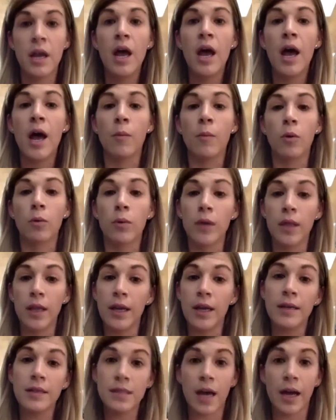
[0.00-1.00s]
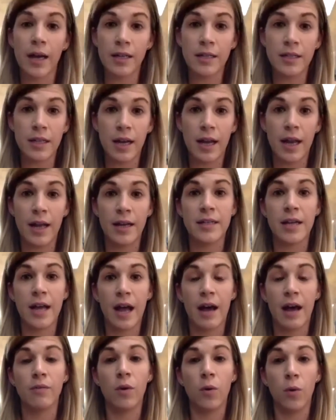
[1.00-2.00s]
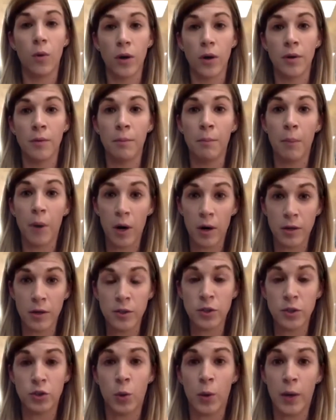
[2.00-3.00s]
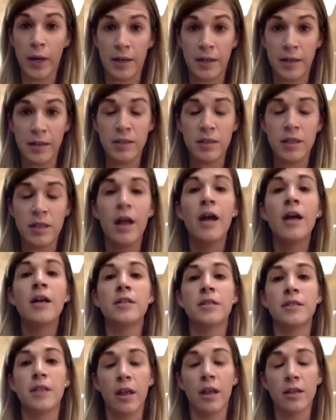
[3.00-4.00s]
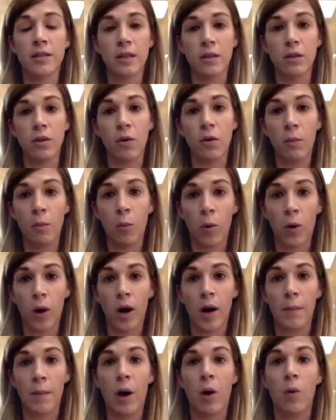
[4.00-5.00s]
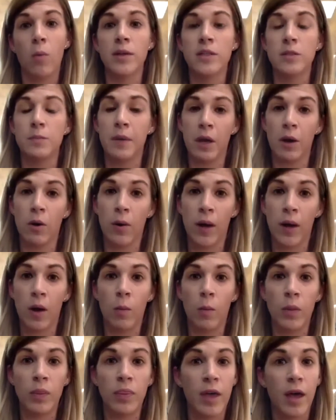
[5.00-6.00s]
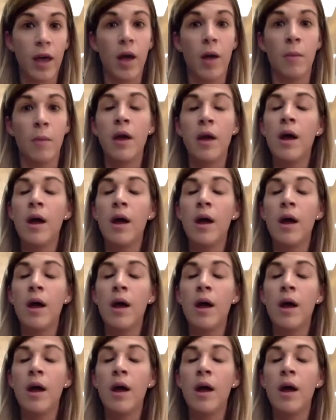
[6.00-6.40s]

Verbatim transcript: And we're really excited today to have Gordon Burns join us to tell us a little more about what's been going on with them,